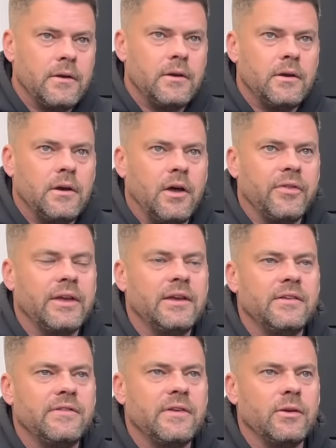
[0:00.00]
I think
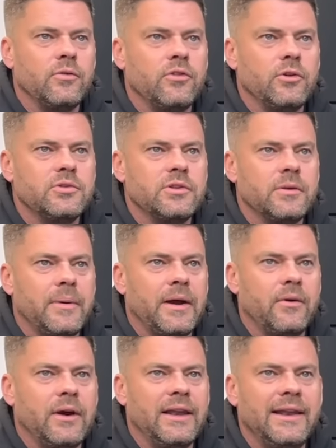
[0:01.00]
he said it was using
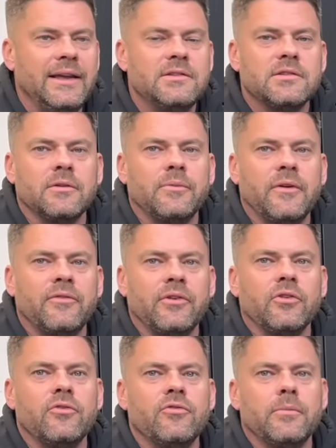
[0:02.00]
about a litre for every
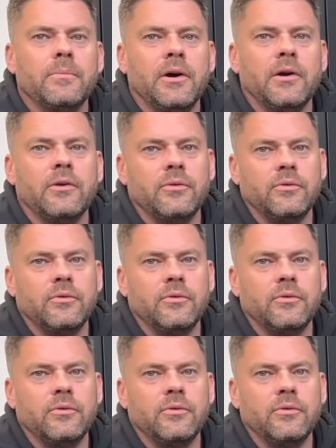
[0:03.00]
100 miles.